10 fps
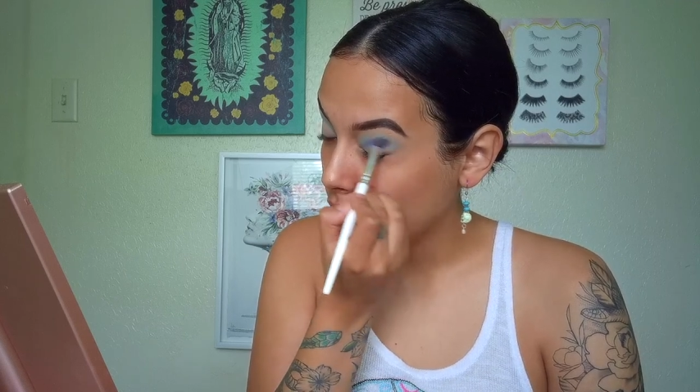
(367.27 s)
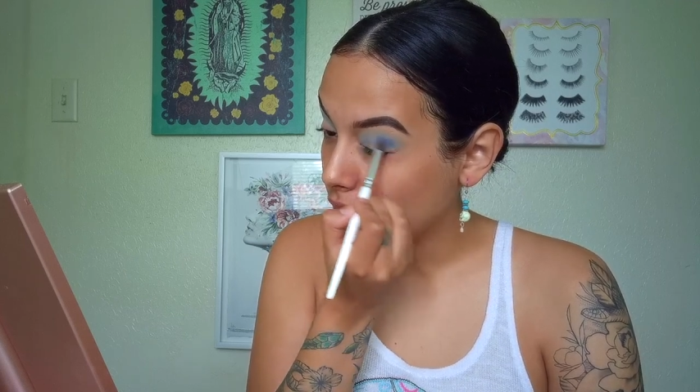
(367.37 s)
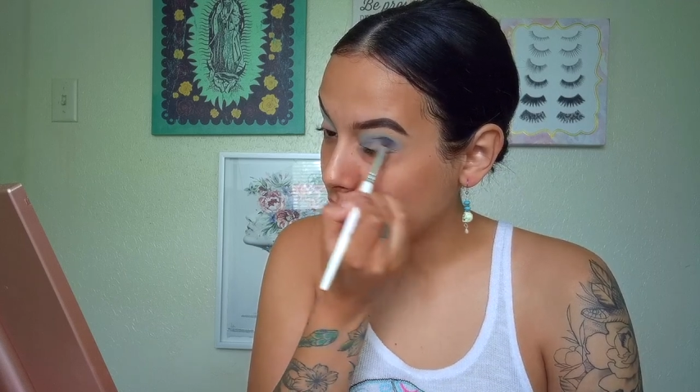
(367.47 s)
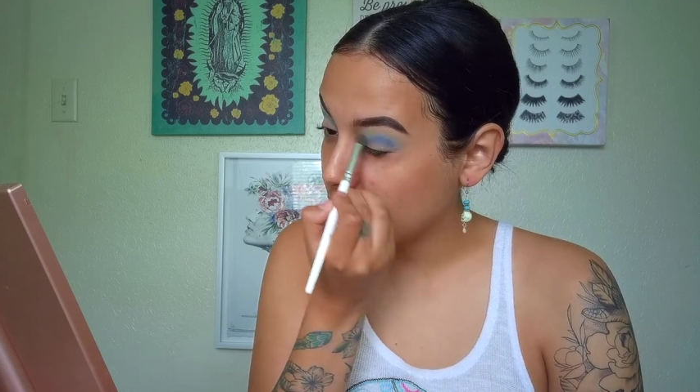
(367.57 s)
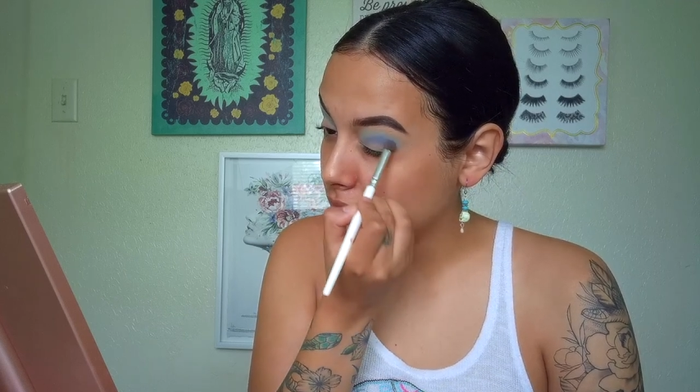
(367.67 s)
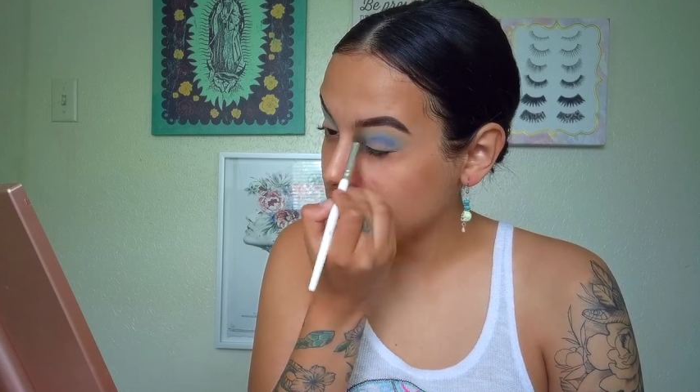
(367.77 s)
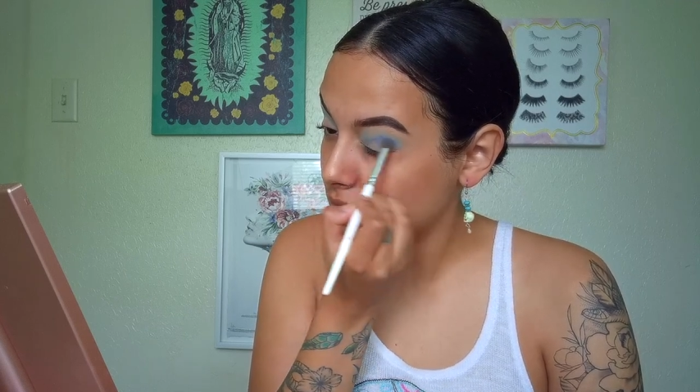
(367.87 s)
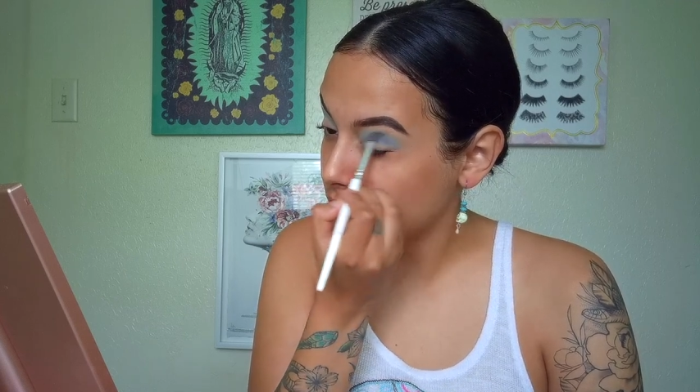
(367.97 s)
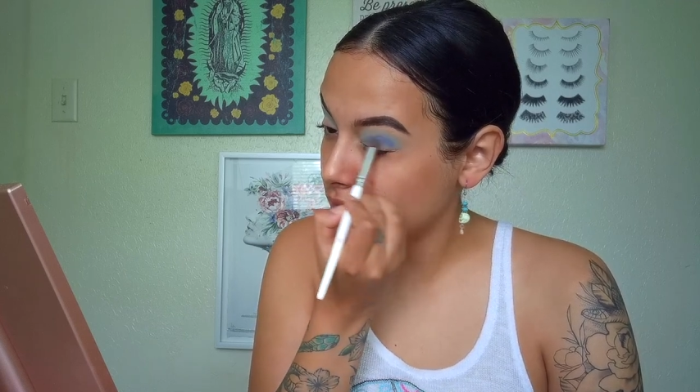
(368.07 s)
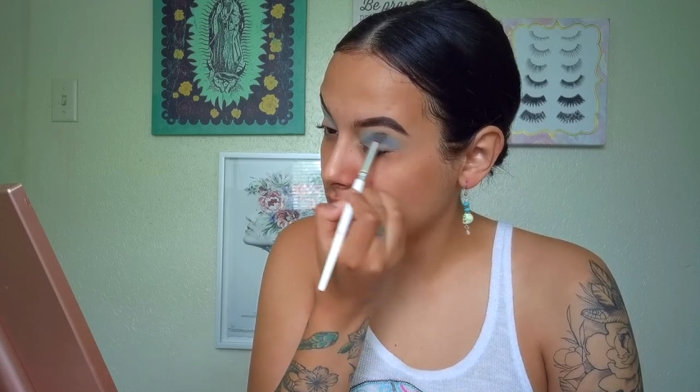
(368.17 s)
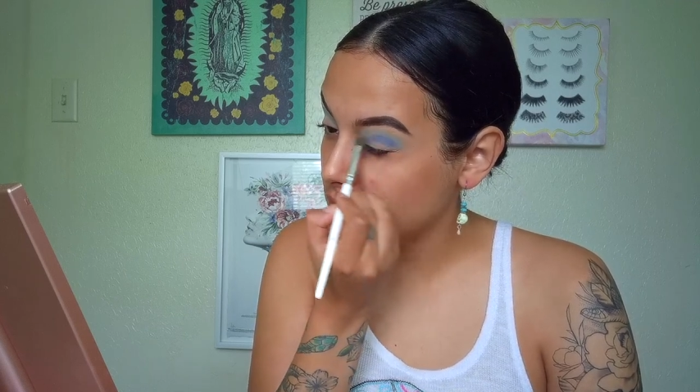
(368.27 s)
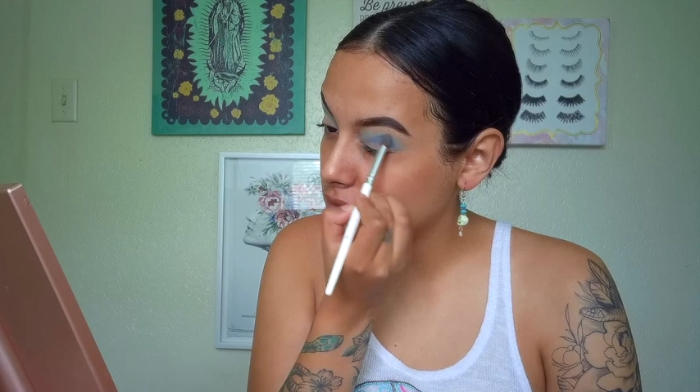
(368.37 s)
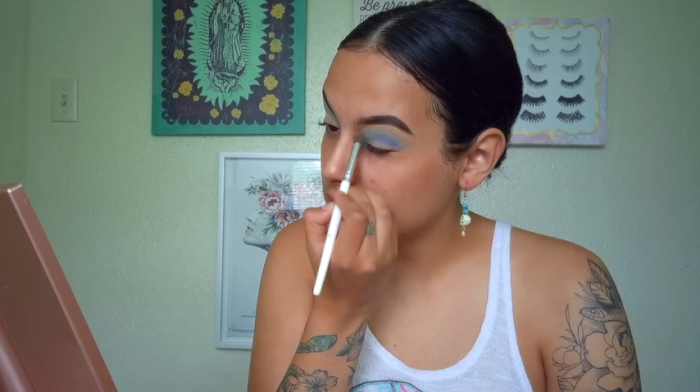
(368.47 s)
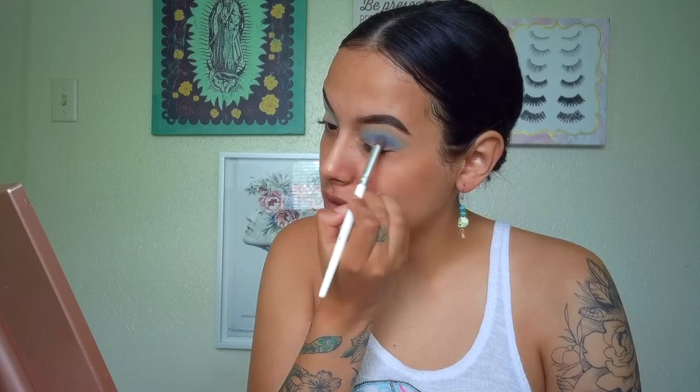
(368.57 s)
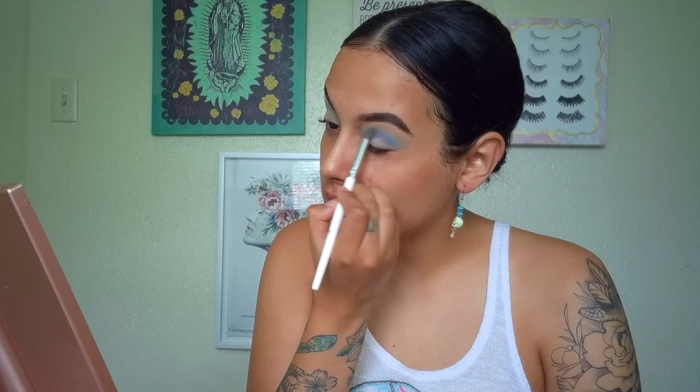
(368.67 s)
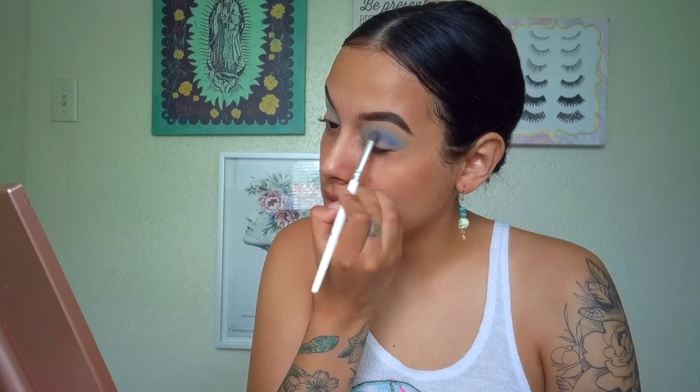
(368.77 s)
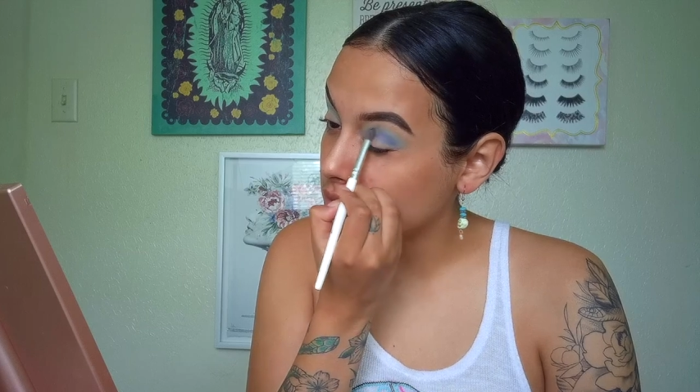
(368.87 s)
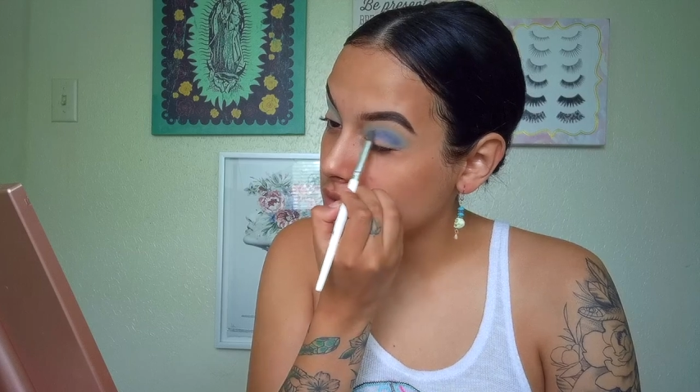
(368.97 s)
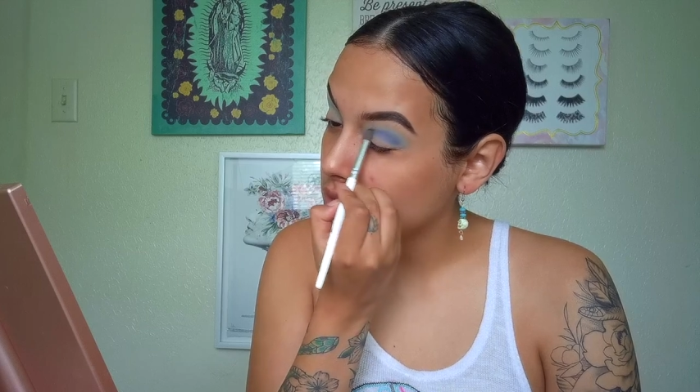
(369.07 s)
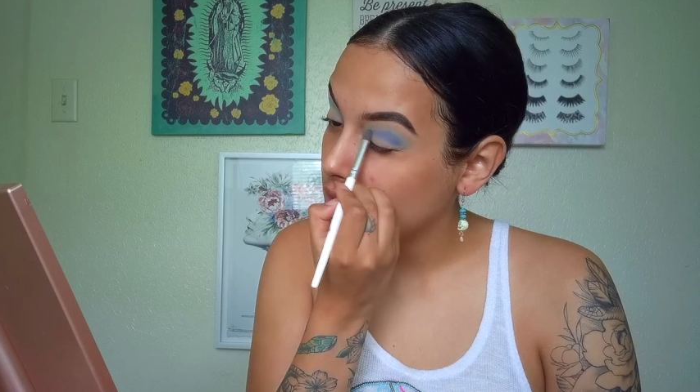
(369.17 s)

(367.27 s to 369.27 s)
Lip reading: I always envied those girls.